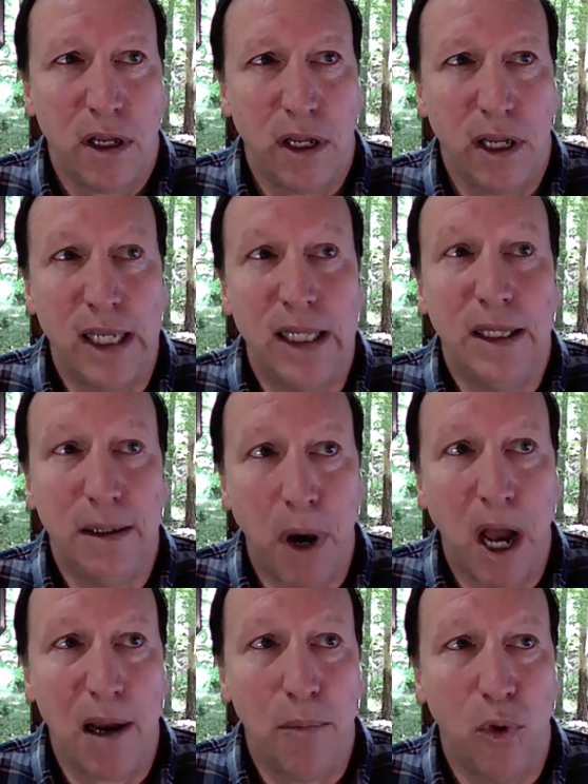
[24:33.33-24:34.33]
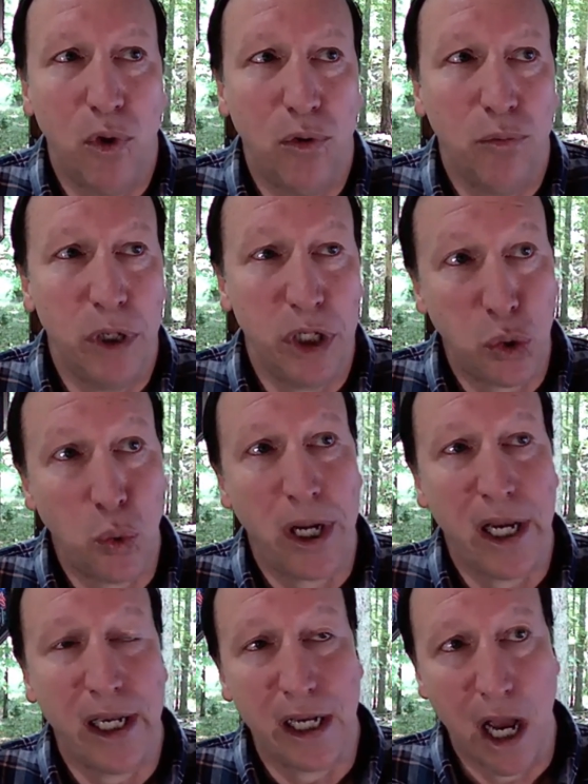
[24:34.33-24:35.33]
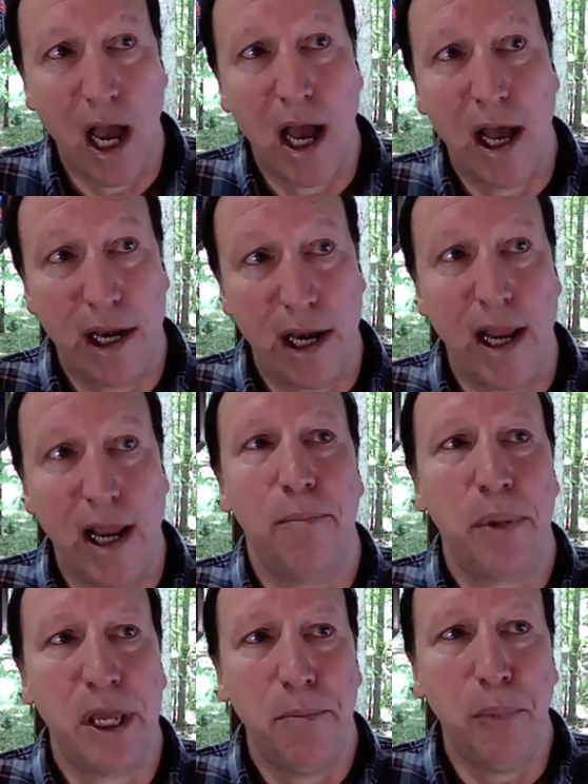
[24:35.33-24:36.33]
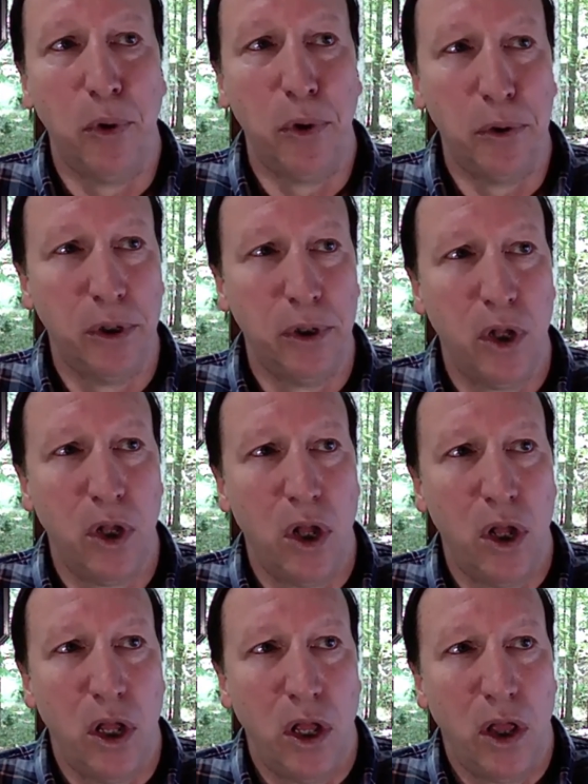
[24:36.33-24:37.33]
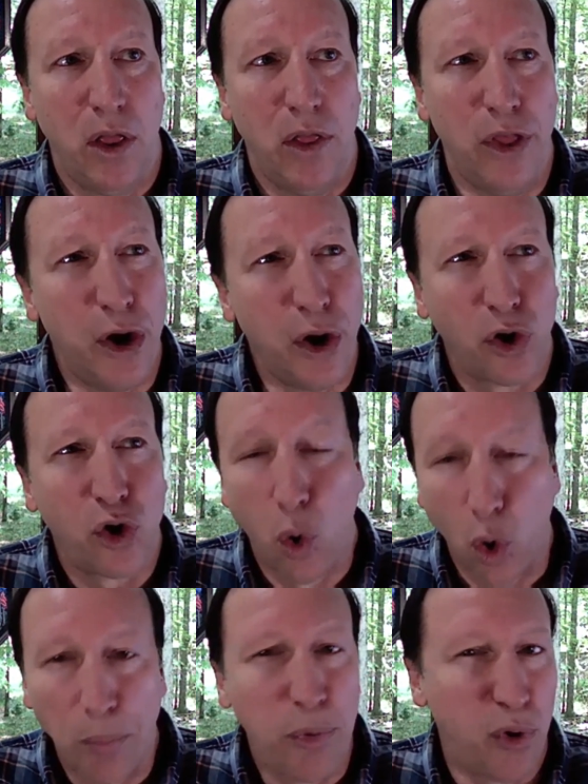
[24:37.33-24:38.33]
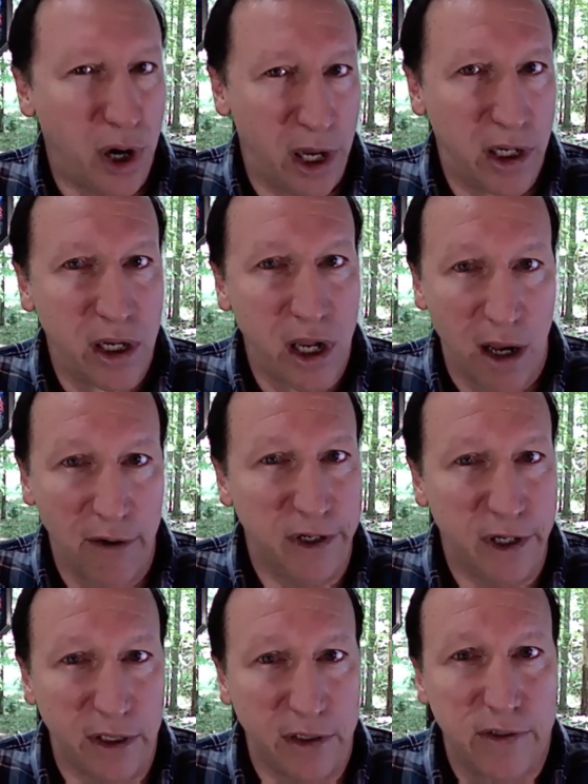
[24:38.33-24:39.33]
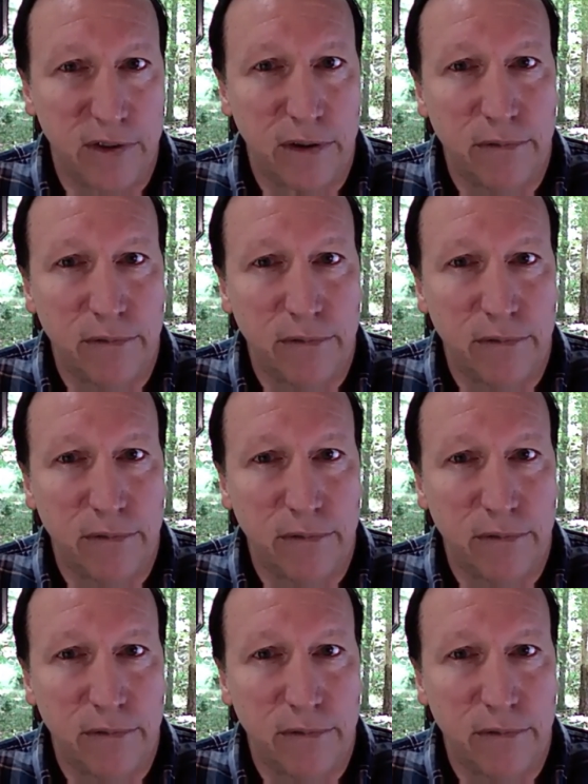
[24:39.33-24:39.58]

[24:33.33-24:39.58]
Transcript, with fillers: in the Bible between God and people, they're corporate covenants.